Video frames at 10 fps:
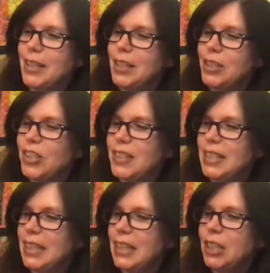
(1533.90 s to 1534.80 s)
just
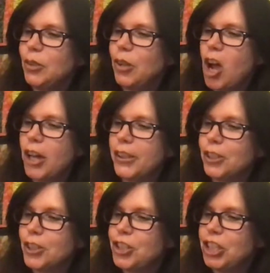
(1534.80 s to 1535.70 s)
little
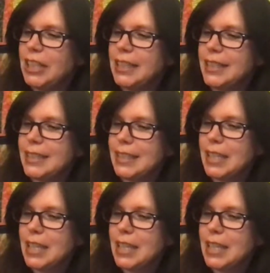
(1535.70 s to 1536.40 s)
author cheats.